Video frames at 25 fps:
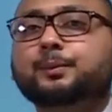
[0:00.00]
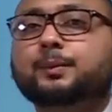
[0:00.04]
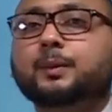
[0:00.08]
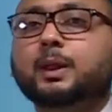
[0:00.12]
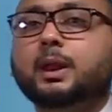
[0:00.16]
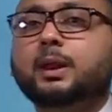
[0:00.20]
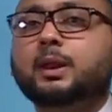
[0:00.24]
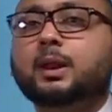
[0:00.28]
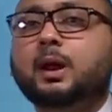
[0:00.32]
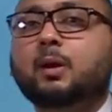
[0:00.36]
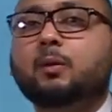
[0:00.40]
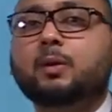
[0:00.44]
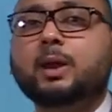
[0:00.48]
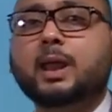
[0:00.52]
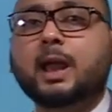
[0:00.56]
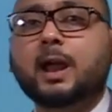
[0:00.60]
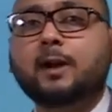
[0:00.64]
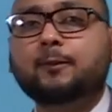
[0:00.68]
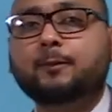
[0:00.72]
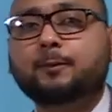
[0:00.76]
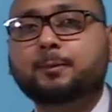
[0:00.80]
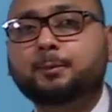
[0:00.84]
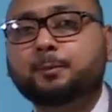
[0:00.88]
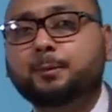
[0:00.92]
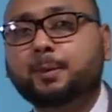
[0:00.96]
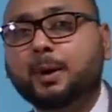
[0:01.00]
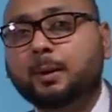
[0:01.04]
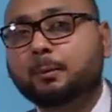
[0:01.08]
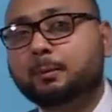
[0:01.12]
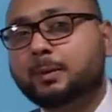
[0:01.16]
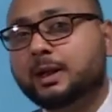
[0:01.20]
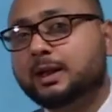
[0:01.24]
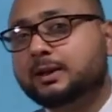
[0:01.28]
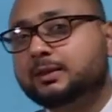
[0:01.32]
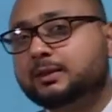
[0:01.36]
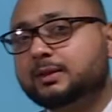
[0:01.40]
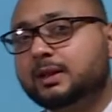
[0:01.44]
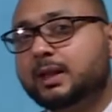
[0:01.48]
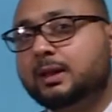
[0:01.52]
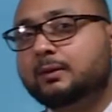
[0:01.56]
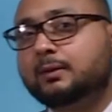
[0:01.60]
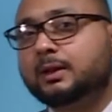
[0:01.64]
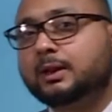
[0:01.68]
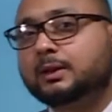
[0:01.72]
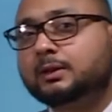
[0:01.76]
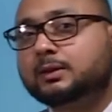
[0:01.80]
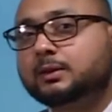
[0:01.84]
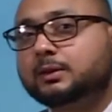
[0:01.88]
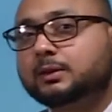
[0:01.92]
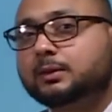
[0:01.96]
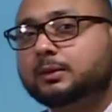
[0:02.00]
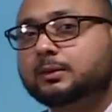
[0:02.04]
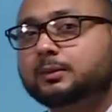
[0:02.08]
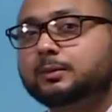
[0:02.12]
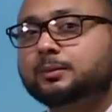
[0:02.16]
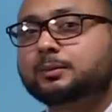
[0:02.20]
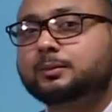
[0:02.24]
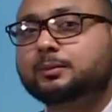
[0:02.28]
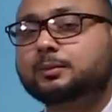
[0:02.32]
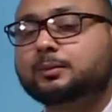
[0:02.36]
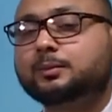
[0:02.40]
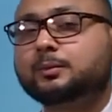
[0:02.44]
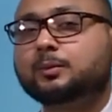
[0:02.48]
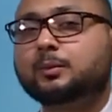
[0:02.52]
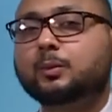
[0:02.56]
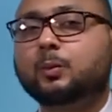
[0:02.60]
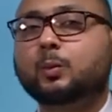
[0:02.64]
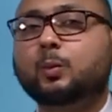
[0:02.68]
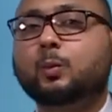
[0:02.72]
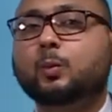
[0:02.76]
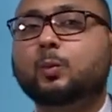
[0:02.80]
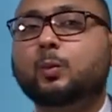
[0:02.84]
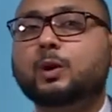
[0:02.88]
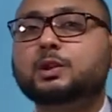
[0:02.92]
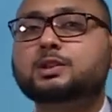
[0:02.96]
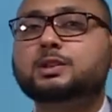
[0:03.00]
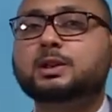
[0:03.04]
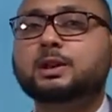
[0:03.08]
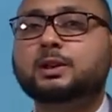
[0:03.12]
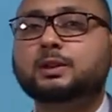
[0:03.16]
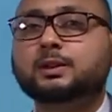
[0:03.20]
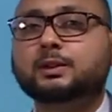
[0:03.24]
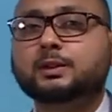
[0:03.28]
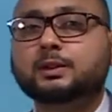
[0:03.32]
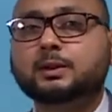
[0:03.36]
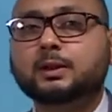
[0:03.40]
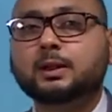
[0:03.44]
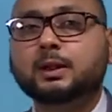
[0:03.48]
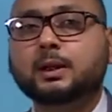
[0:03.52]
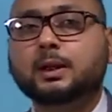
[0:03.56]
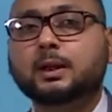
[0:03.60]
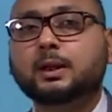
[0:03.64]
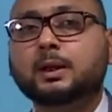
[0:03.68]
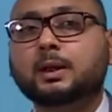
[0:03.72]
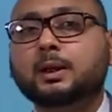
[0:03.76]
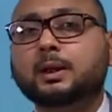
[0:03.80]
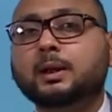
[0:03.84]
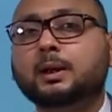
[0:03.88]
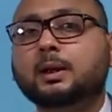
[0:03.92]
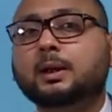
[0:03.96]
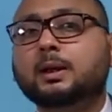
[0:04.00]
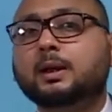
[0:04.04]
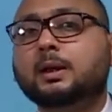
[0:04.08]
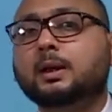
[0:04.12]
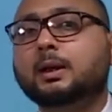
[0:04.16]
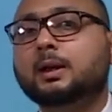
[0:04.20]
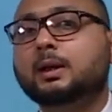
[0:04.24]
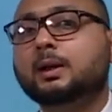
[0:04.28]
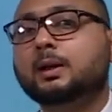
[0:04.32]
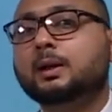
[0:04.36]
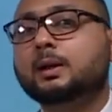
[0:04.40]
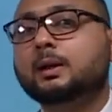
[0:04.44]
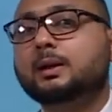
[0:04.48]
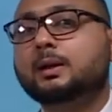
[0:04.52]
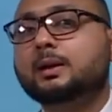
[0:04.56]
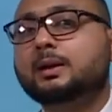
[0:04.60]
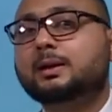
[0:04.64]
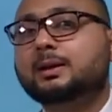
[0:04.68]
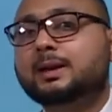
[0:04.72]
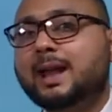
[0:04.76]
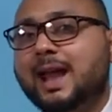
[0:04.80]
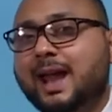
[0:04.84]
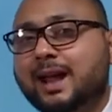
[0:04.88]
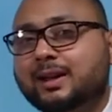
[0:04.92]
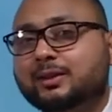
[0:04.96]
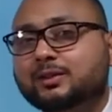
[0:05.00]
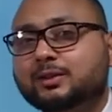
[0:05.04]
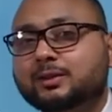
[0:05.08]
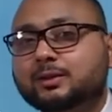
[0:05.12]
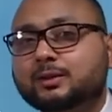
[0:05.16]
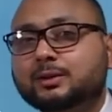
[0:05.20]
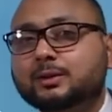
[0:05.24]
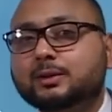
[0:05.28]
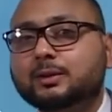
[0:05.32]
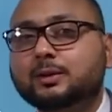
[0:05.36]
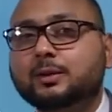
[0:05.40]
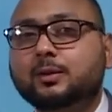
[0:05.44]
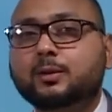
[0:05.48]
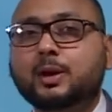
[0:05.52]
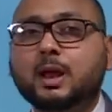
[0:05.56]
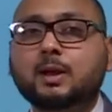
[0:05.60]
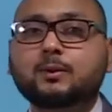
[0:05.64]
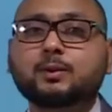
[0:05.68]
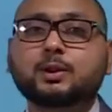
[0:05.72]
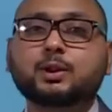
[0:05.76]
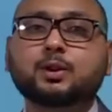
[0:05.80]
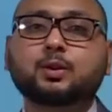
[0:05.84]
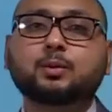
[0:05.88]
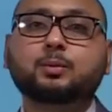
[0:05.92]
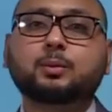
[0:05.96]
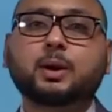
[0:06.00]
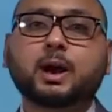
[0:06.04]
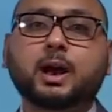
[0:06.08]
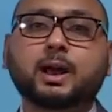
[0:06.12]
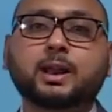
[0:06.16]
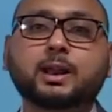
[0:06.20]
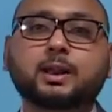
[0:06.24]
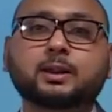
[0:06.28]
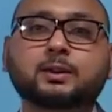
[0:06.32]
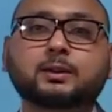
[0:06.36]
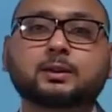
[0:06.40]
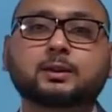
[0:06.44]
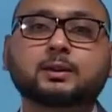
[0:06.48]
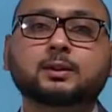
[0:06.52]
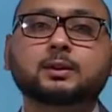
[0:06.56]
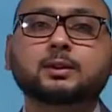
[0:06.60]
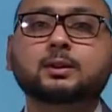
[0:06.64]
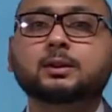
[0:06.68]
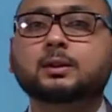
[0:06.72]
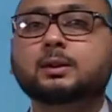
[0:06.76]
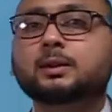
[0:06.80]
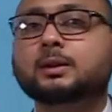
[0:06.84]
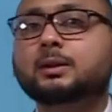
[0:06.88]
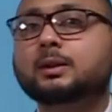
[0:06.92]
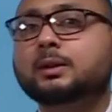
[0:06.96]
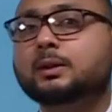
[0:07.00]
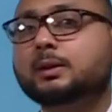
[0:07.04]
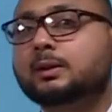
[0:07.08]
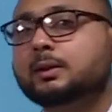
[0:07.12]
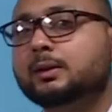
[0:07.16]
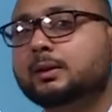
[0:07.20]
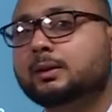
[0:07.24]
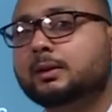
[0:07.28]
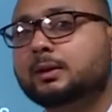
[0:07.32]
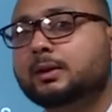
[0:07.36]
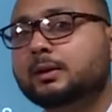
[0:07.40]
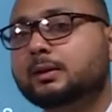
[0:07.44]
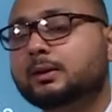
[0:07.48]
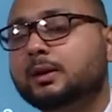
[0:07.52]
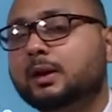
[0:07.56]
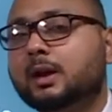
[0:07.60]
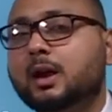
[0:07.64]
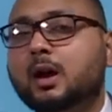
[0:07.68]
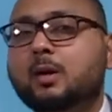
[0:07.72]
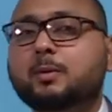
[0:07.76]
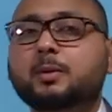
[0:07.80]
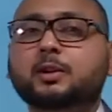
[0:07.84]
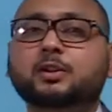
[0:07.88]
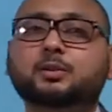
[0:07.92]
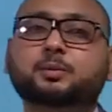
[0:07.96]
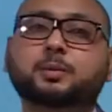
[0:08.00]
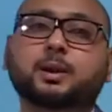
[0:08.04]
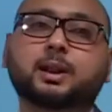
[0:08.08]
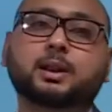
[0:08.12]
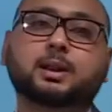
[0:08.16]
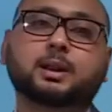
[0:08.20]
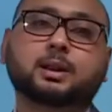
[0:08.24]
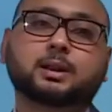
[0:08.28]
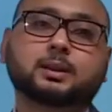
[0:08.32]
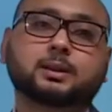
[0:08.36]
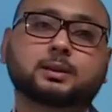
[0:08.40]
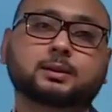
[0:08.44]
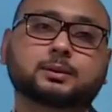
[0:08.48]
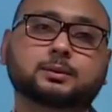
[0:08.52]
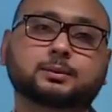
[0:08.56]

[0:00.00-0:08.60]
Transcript: And now we have public savings, which is tax revenue minus the government spending.